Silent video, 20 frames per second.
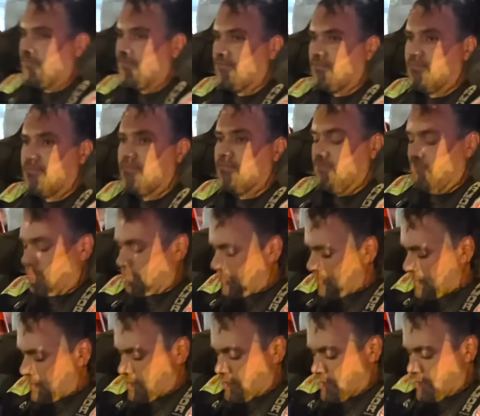driver car number
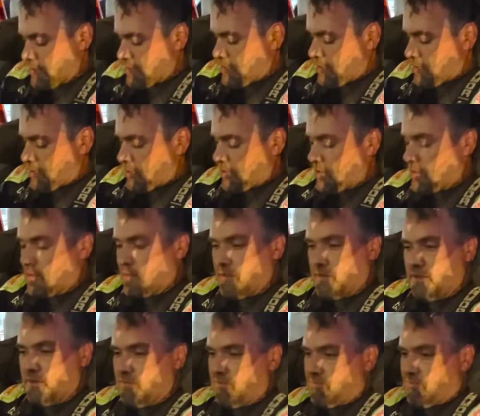18 will be Jason
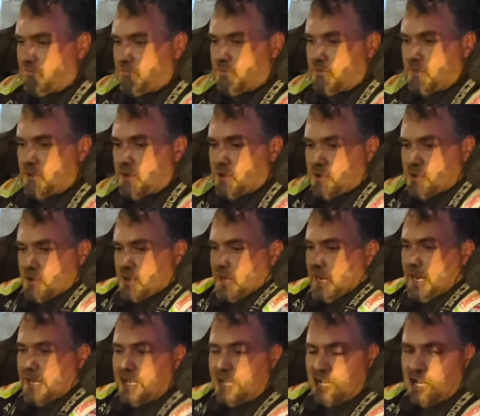Barry.
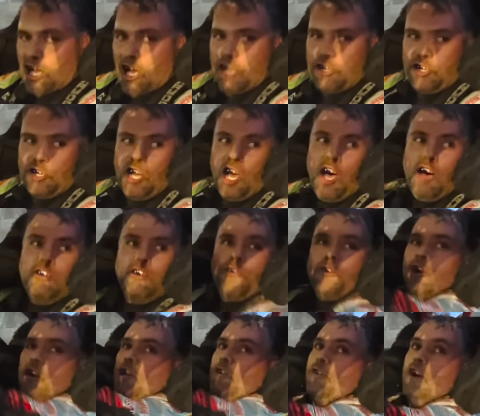Off it all the
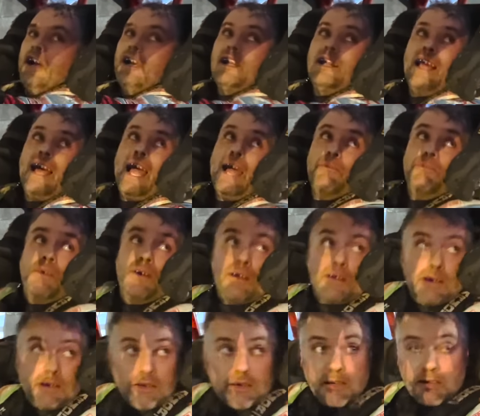first fucking
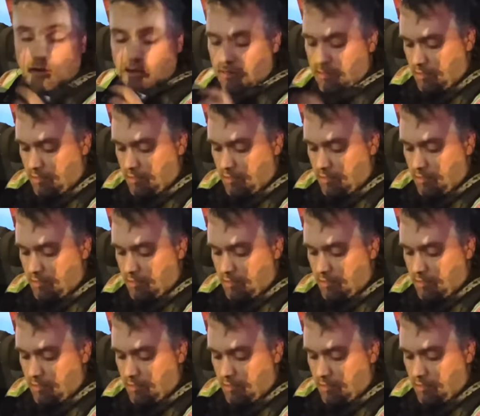lap.